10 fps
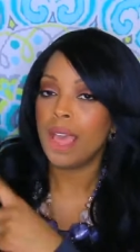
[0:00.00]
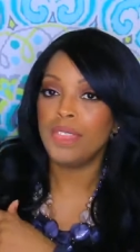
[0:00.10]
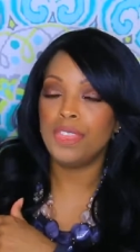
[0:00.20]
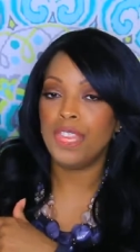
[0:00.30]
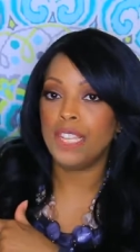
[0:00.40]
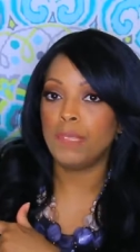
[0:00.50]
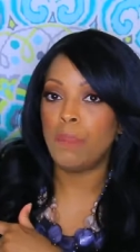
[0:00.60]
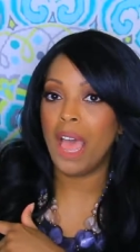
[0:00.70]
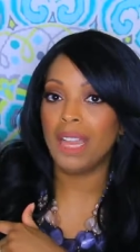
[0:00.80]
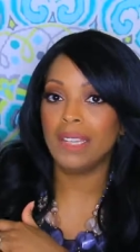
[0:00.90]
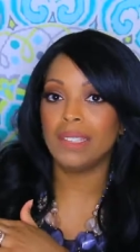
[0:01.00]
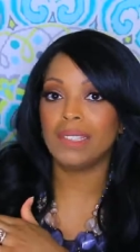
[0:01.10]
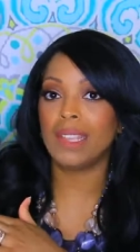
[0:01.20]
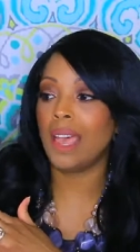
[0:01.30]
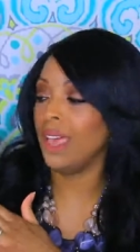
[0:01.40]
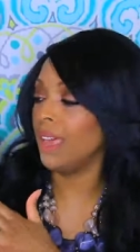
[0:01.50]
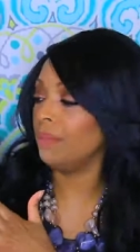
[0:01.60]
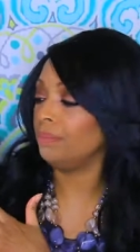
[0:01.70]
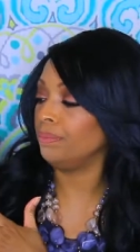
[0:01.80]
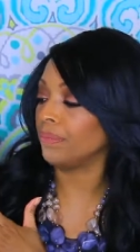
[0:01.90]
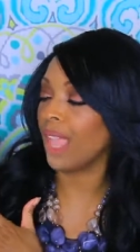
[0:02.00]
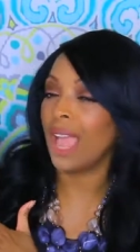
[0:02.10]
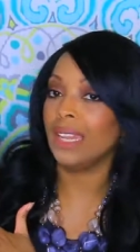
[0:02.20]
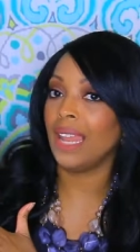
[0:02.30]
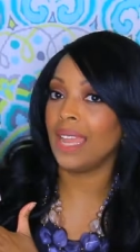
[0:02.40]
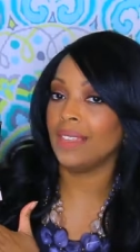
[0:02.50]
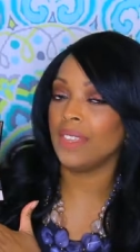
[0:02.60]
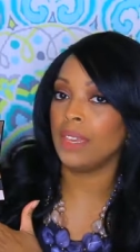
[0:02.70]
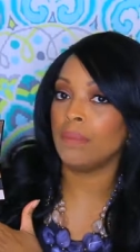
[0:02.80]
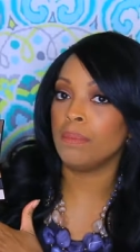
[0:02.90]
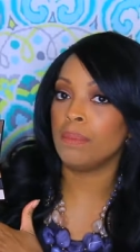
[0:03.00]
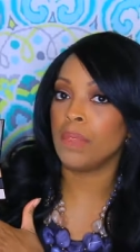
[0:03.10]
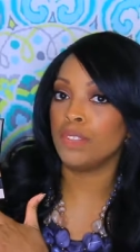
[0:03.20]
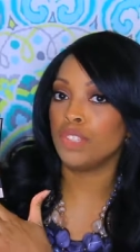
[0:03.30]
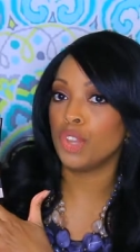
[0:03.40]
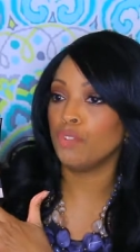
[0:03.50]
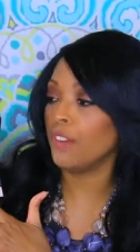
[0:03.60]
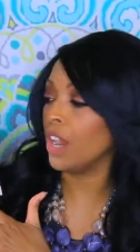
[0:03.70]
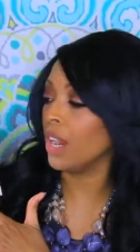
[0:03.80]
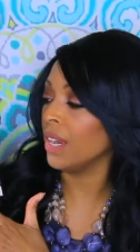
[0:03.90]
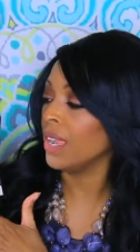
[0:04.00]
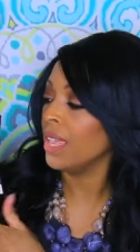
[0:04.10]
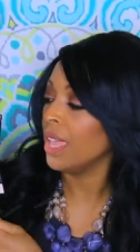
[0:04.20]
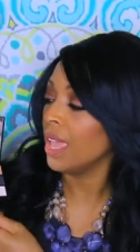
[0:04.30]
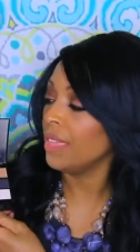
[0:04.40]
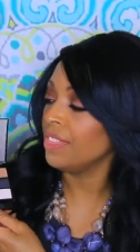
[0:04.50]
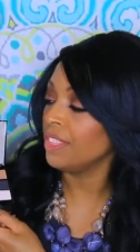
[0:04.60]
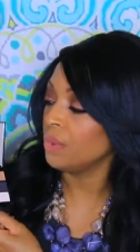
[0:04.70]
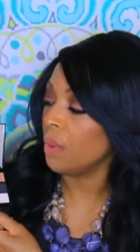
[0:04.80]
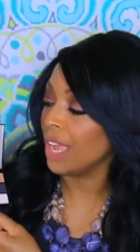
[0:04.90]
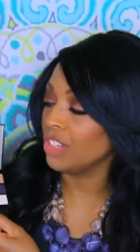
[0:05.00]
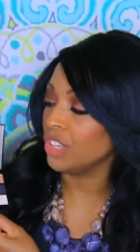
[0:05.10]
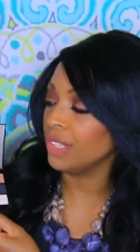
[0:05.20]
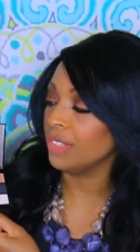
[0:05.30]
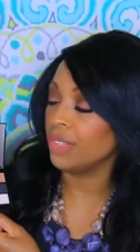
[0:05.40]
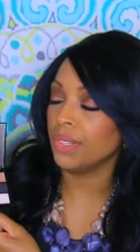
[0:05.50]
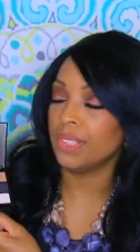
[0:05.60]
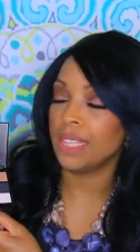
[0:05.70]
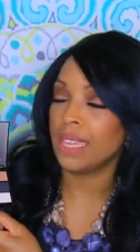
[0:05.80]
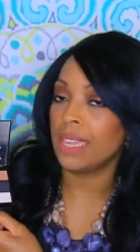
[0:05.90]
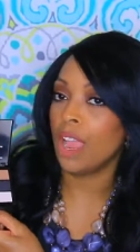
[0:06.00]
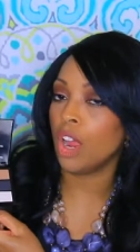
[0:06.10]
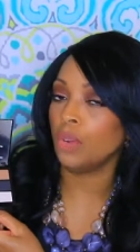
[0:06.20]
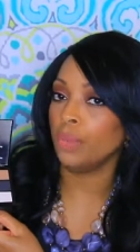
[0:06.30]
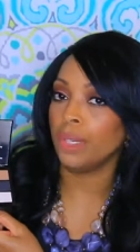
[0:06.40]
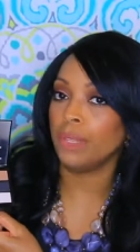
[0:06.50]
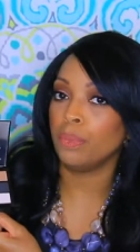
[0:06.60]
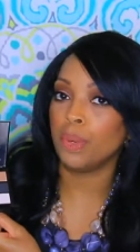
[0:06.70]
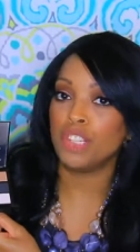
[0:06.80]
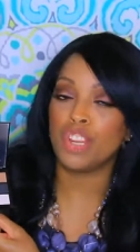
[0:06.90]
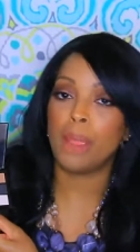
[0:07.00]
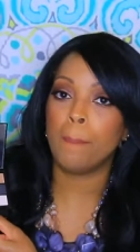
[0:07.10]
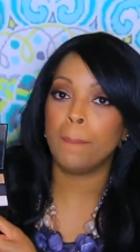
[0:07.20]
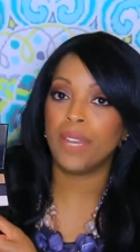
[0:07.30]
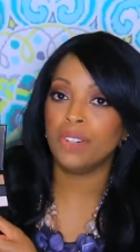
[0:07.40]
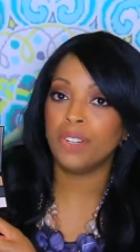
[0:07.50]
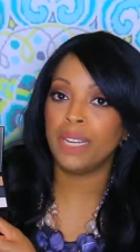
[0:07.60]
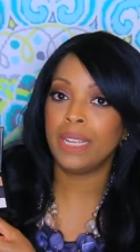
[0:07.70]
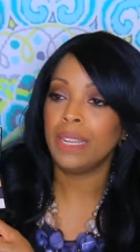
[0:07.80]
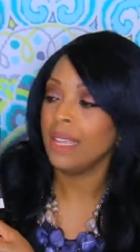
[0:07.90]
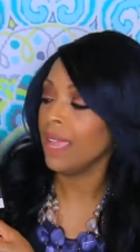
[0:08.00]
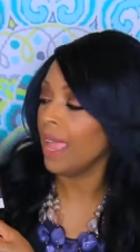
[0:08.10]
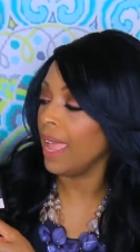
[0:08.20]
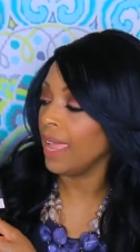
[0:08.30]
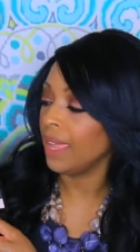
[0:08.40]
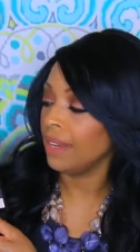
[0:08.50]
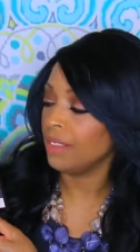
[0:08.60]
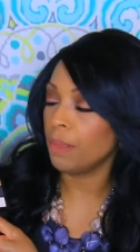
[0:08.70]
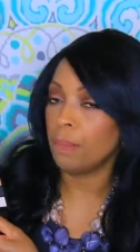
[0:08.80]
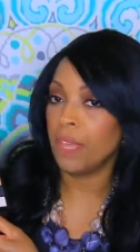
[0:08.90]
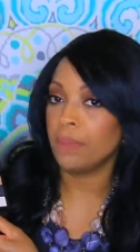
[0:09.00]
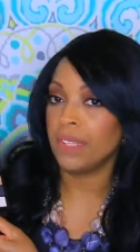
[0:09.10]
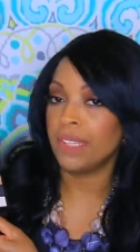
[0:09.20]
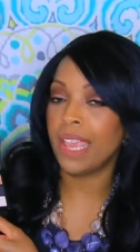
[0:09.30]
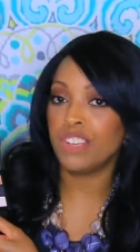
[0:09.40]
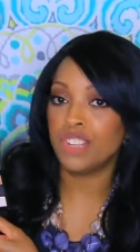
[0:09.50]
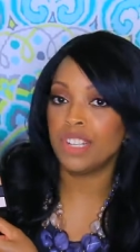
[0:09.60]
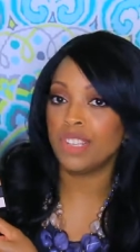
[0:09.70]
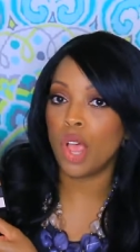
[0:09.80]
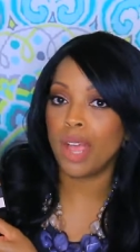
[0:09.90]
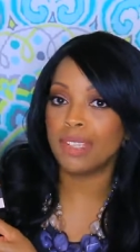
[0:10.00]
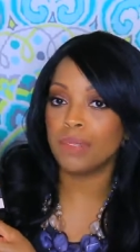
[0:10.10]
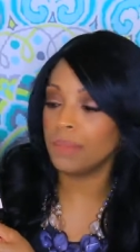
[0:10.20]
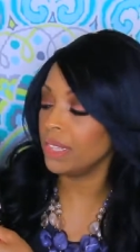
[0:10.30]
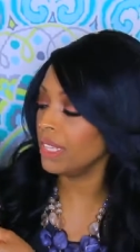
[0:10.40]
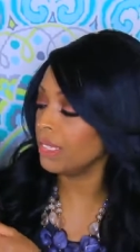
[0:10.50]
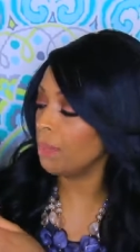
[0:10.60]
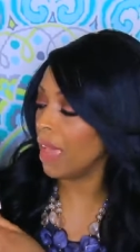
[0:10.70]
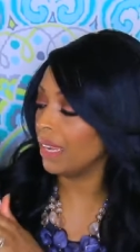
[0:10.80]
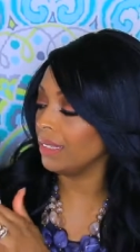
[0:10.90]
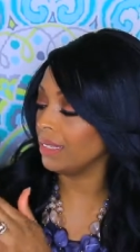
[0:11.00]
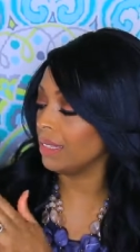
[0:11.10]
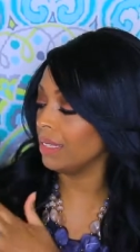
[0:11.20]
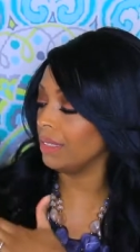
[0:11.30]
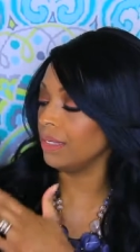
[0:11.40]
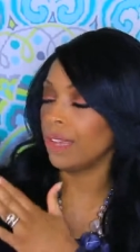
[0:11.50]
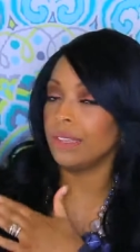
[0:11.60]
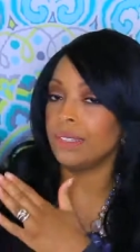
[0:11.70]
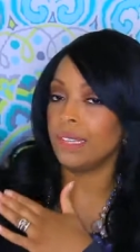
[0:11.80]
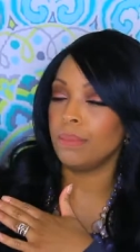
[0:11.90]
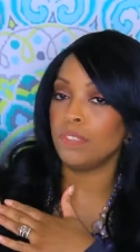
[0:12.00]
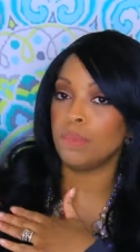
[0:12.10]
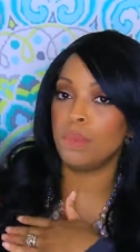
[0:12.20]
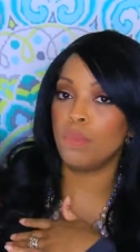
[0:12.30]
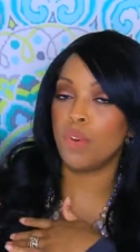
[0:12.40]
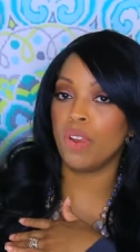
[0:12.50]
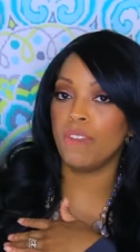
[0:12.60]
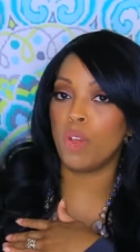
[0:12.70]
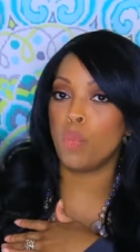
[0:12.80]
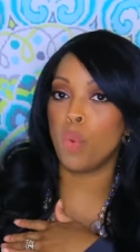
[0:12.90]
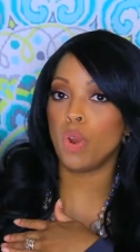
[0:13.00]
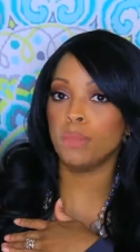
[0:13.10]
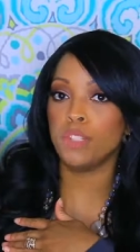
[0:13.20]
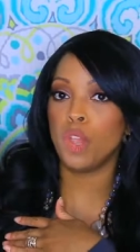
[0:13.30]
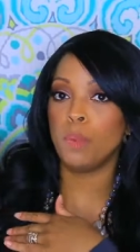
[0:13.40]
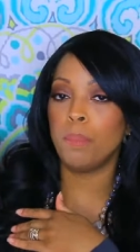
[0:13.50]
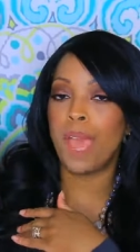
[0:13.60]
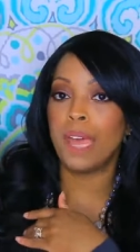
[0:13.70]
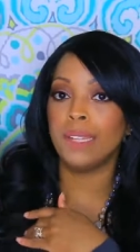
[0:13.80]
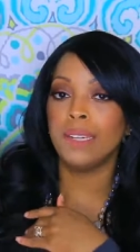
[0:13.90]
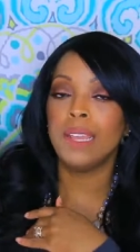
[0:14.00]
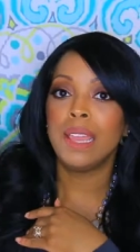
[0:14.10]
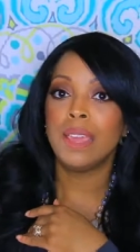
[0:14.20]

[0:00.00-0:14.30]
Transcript: these palettes, um, I like them so far. The swatches, you'll see, are really rich and buttery, and the pigmentation is awesome in these palettes. This does seem to be more of a warm tone palette.